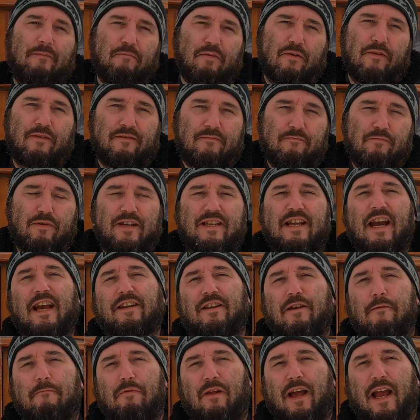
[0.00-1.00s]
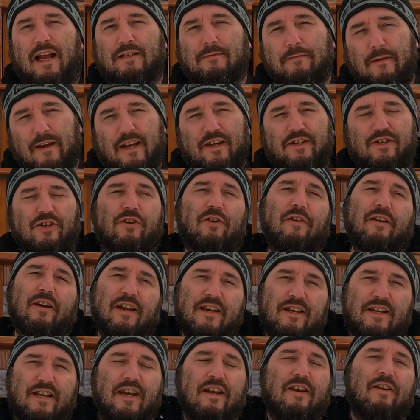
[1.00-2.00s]
protect your plants because you can
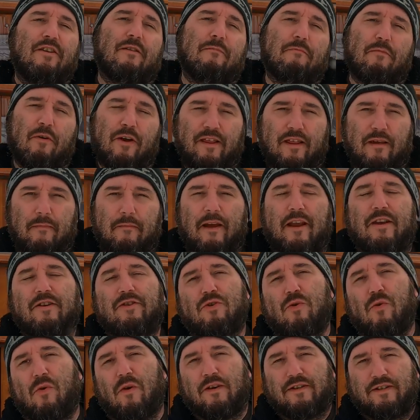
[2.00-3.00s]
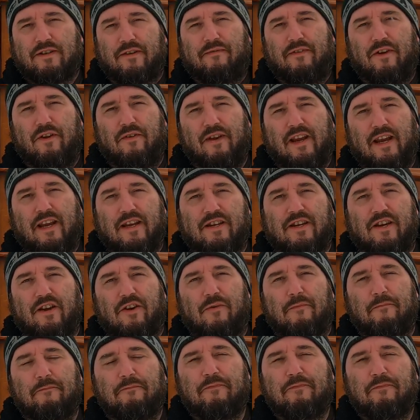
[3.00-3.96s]
continue to bring them indoors if you need to.